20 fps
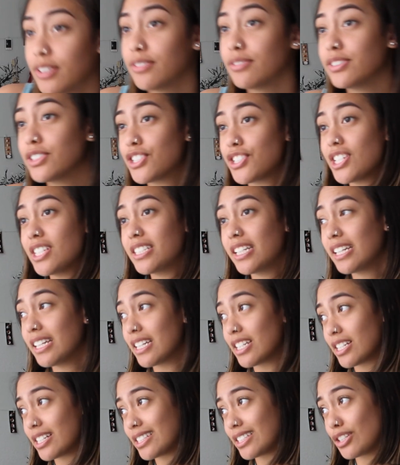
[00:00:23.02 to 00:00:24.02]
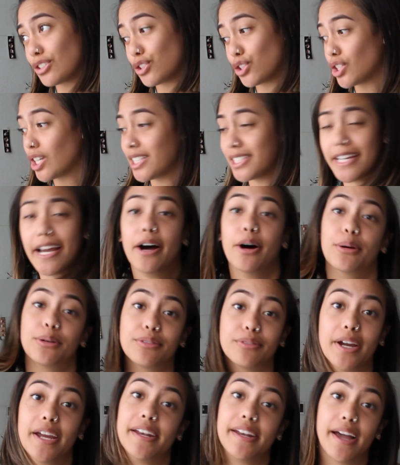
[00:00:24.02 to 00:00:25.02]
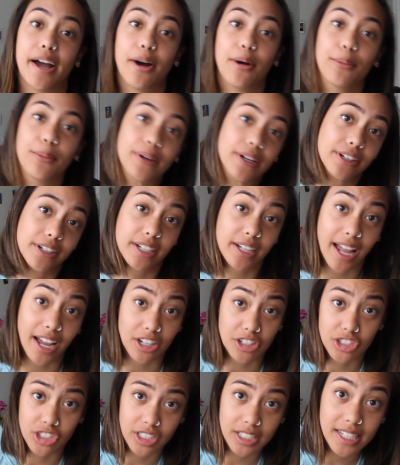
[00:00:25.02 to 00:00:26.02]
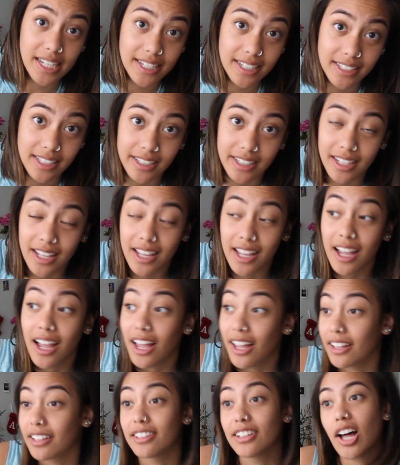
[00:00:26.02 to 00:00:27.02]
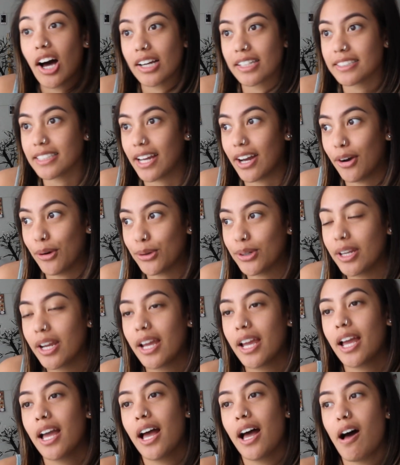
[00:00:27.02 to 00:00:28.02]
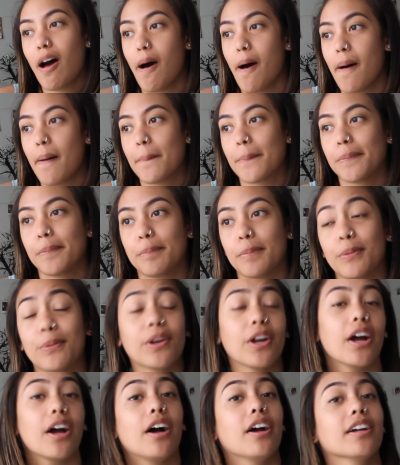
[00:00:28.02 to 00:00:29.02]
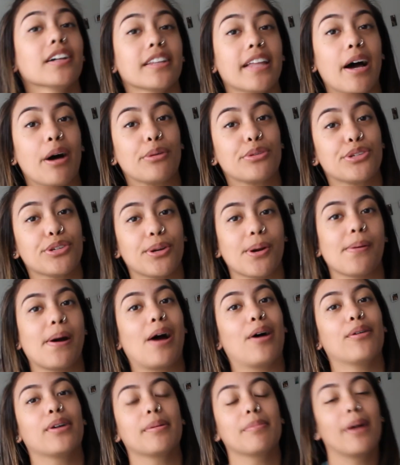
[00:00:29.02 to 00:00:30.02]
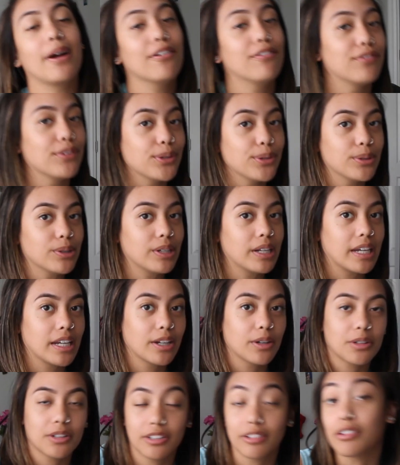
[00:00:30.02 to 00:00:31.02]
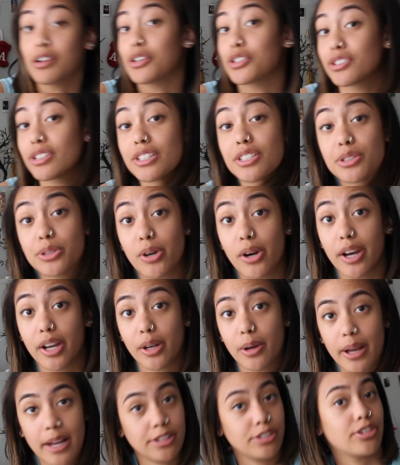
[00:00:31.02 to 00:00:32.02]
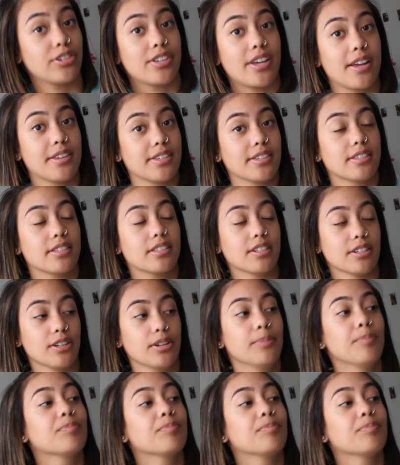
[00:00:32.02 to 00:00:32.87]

Virginia is shut down right now. We're actually in a lockdown. Um, but we are allowed to go out and buy food and go to the grocery store and go exercising still.